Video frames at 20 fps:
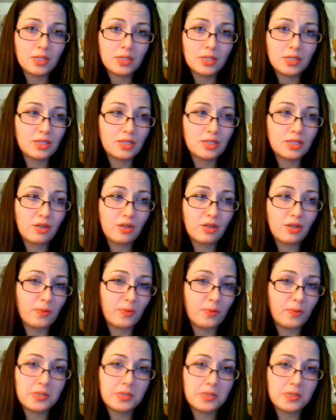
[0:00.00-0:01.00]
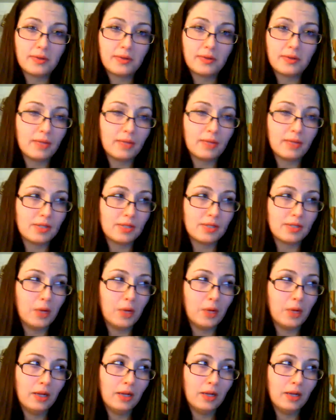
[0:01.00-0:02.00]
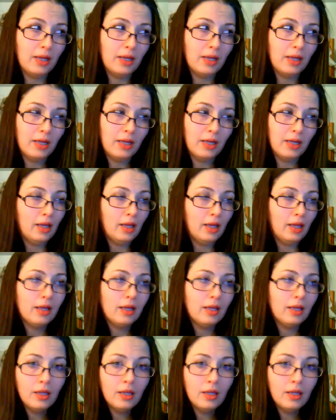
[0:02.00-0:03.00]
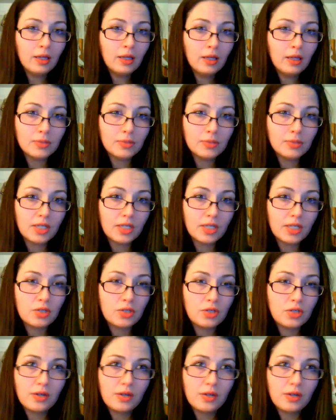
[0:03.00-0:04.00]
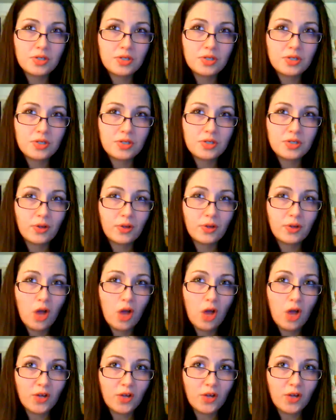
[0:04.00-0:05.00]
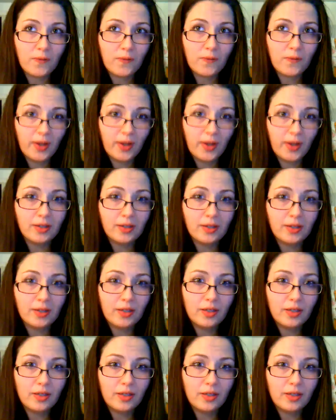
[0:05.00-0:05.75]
It's so depressing every time I see one. I'm just like, do you not understand? They're not your friend.